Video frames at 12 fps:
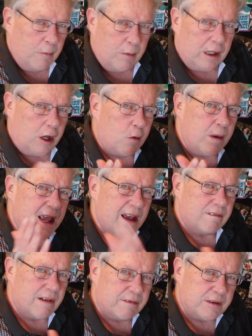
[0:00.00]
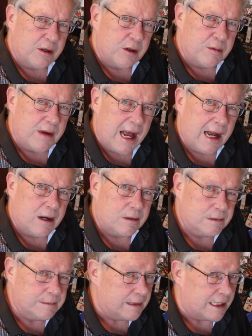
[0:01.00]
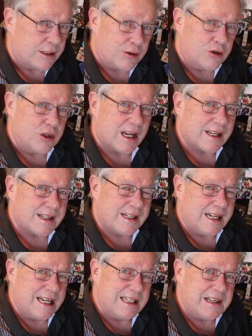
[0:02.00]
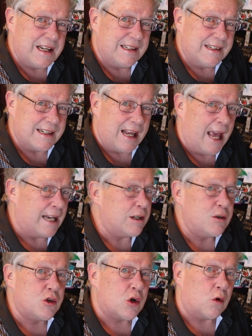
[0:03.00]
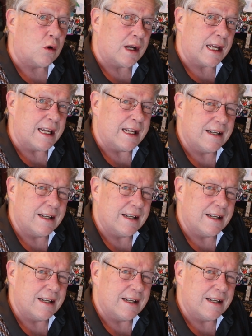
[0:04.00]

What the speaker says: Well, all we have left to do now is just taste it and enjoy.